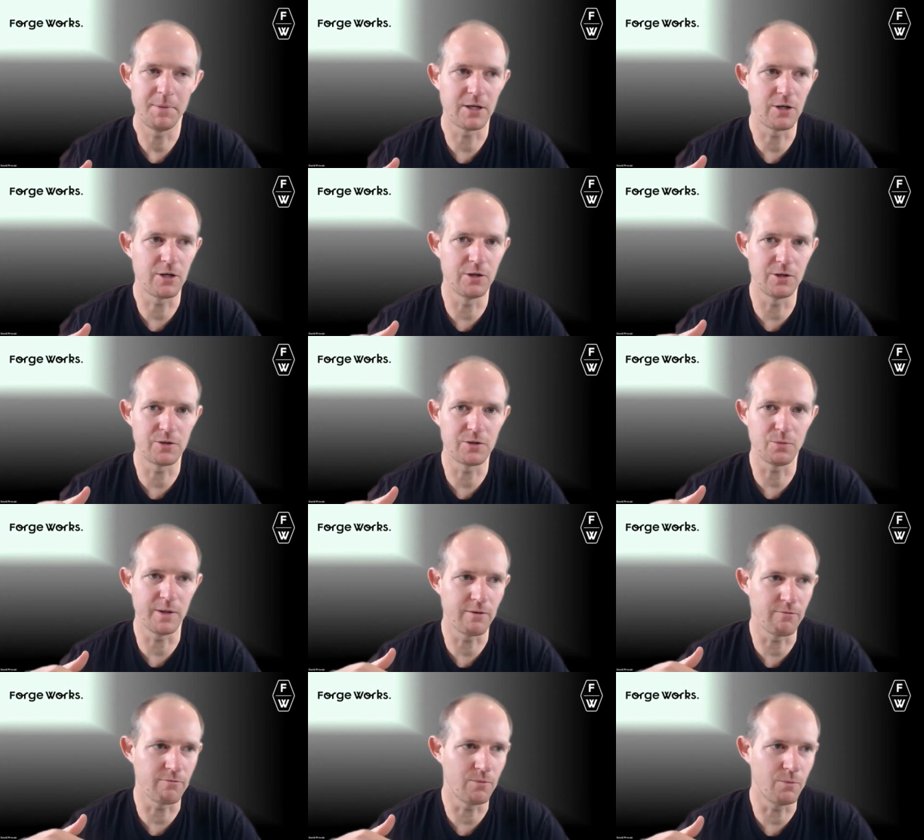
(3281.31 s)
because
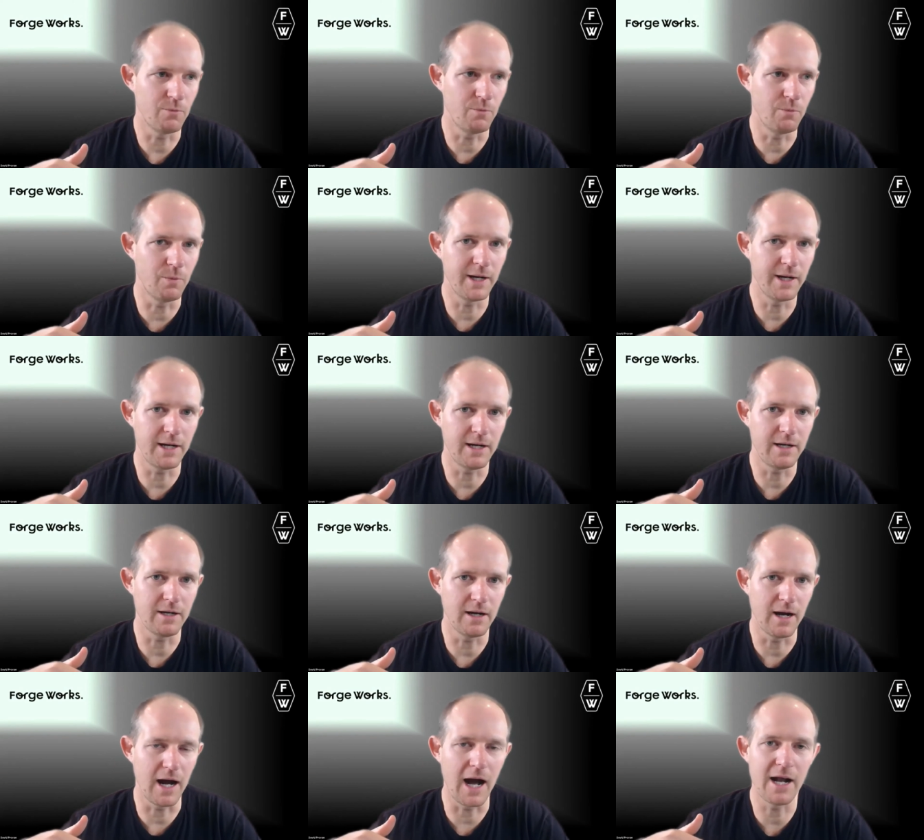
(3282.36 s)
we we
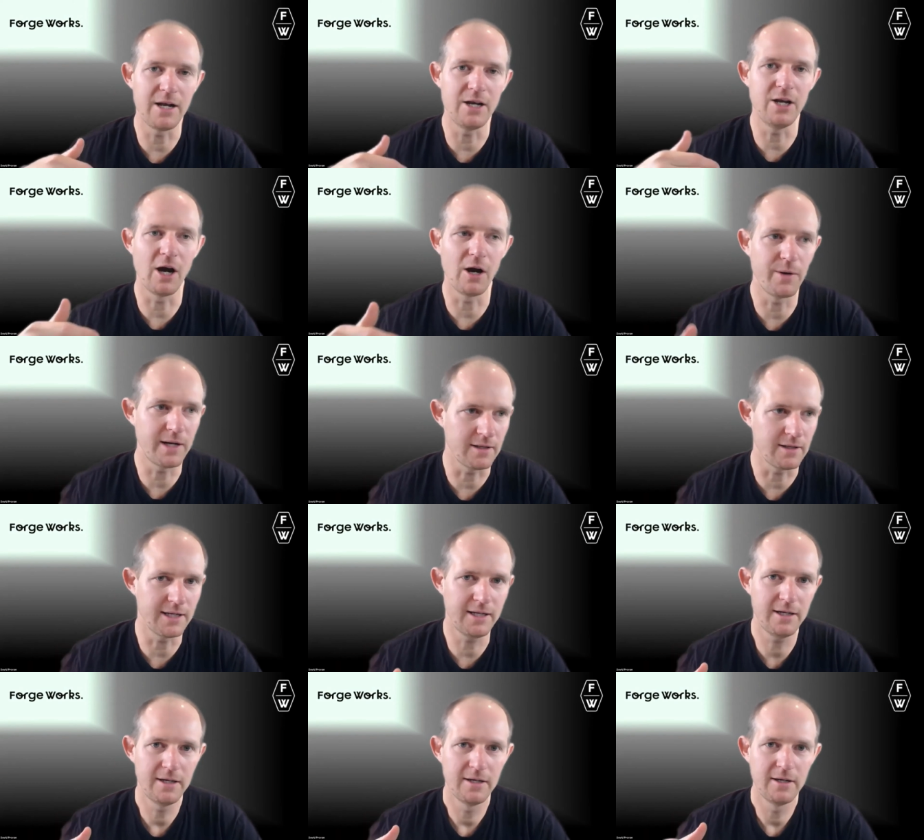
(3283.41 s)

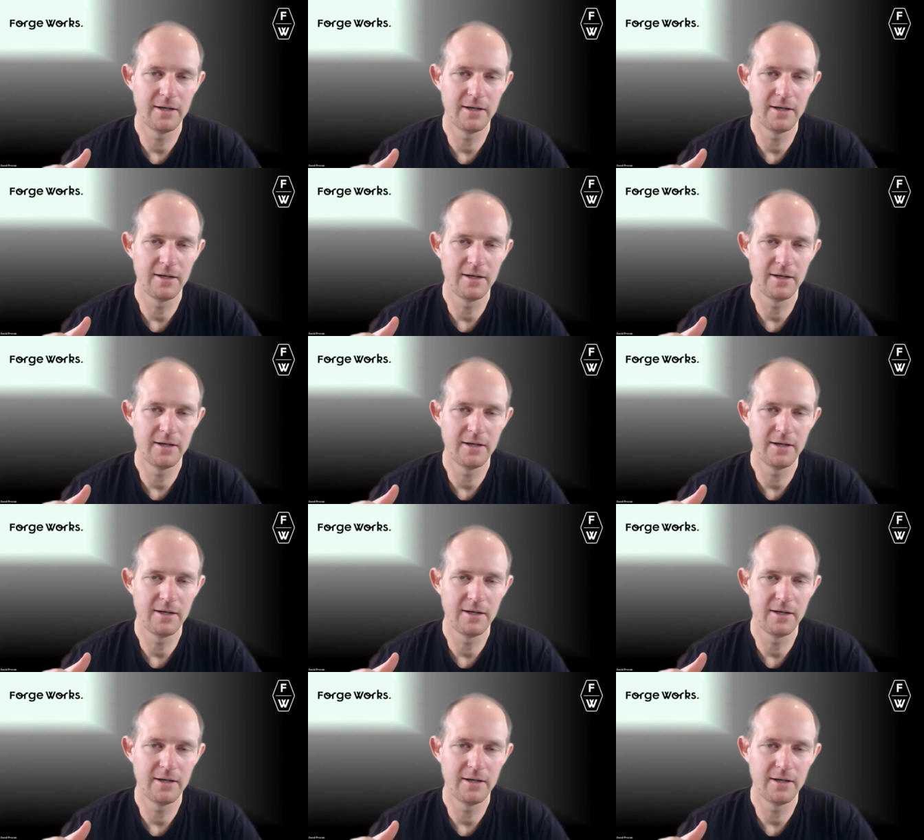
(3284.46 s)
unknowingly